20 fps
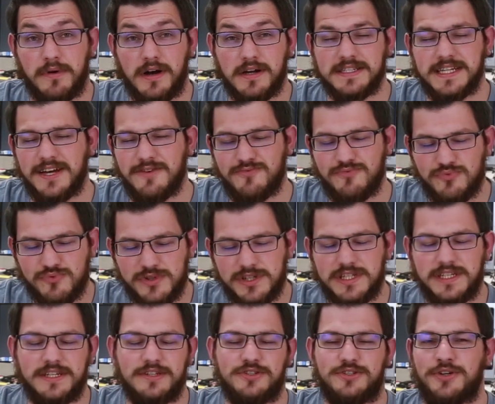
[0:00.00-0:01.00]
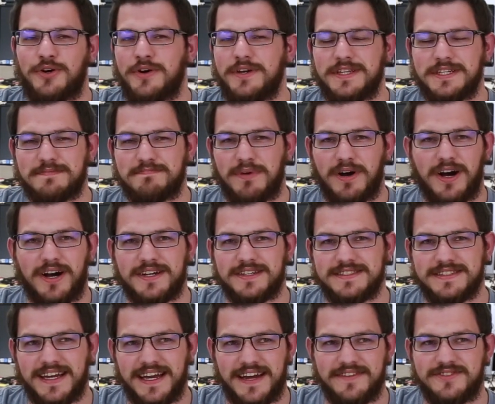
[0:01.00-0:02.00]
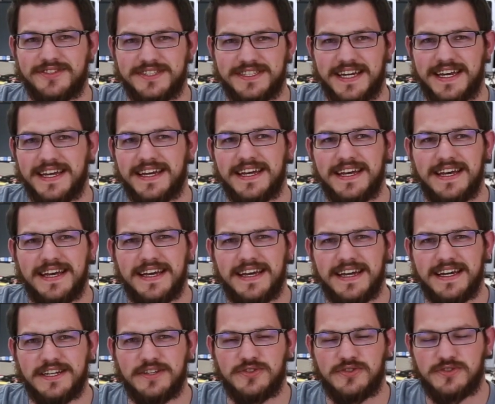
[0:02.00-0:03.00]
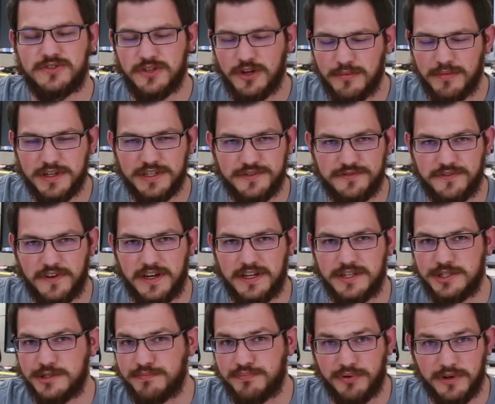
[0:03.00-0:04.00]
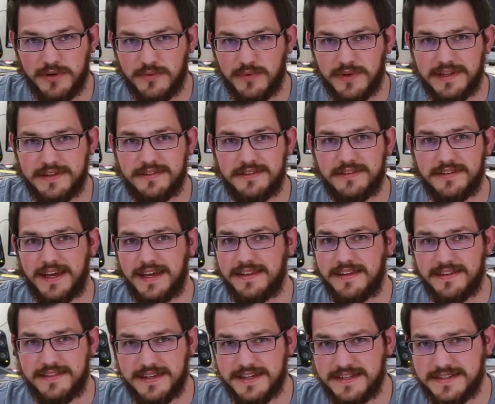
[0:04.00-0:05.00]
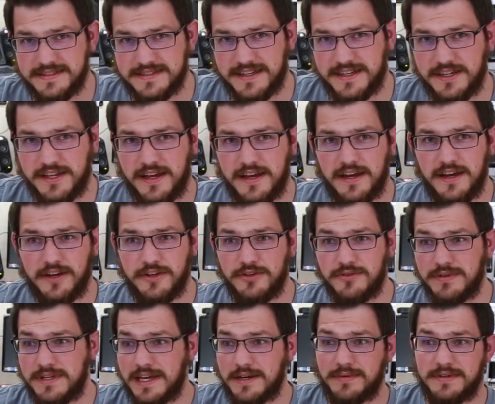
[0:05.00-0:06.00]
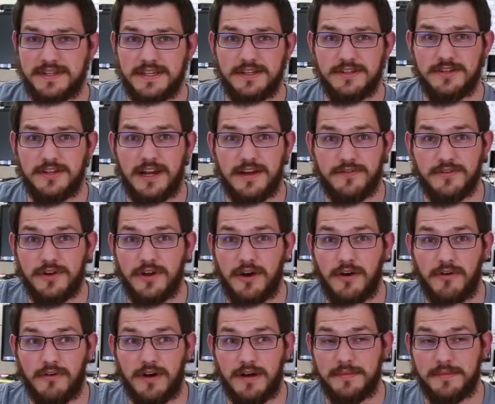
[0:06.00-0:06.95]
Box. I really enjoy this box, I have to say. It is so much fun to print with, and the things that you get with it, you never know.